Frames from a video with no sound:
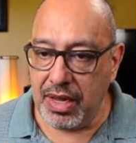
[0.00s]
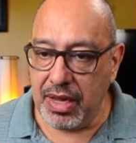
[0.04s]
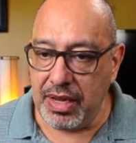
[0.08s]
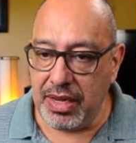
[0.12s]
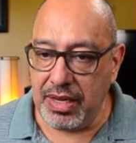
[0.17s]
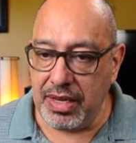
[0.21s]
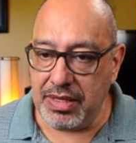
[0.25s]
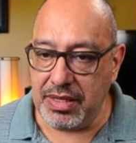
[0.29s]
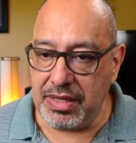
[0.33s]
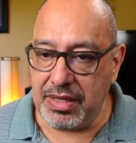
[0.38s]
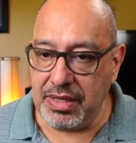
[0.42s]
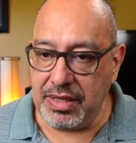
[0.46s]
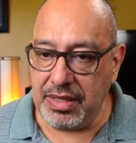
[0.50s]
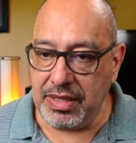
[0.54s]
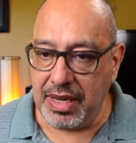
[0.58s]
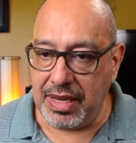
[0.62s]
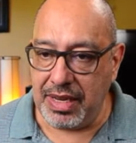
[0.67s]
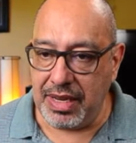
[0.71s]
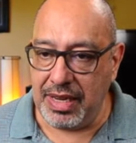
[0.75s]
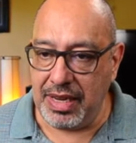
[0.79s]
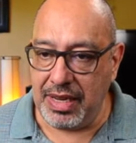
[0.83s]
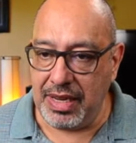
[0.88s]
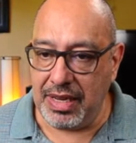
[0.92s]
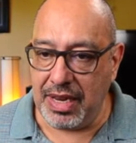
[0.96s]
Isn't
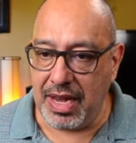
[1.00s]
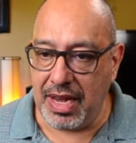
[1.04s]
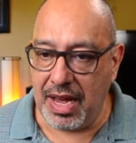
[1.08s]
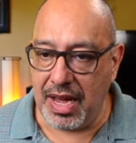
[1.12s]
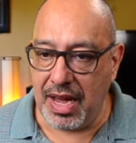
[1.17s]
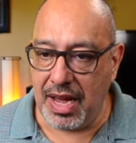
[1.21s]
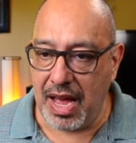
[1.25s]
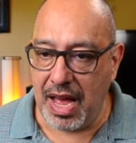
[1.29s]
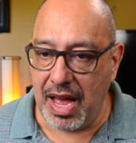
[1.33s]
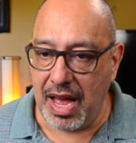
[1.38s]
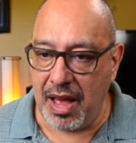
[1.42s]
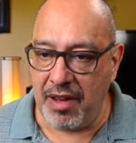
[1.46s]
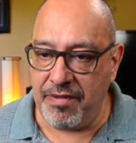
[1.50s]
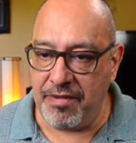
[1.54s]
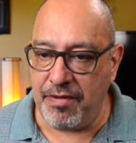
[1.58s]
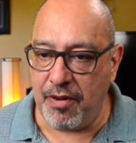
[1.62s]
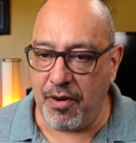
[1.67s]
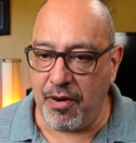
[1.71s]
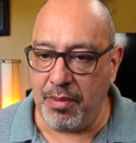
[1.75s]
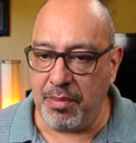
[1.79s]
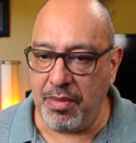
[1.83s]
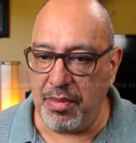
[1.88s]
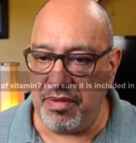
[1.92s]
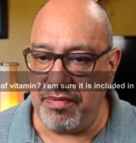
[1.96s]
tequila a
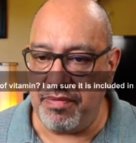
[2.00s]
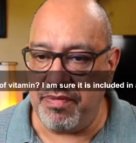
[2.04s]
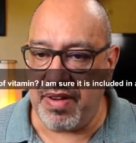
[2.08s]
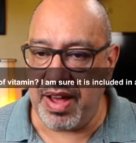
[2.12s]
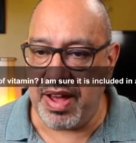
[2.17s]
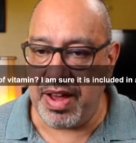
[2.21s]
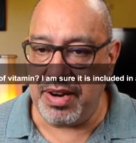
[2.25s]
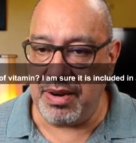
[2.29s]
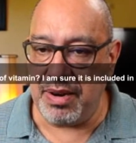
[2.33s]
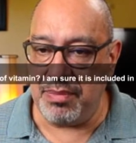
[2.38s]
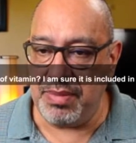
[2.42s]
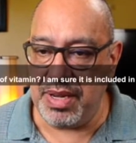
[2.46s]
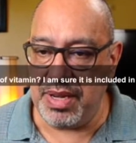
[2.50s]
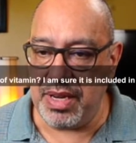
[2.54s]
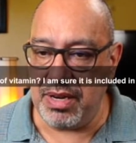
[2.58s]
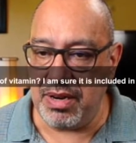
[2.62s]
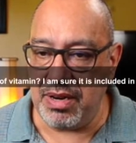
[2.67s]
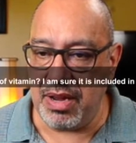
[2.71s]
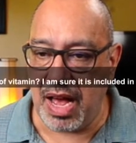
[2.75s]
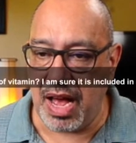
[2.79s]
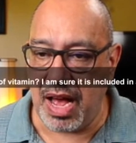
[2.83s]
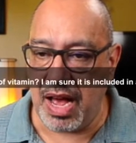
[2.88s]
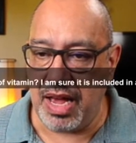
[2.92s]
form of vitamin?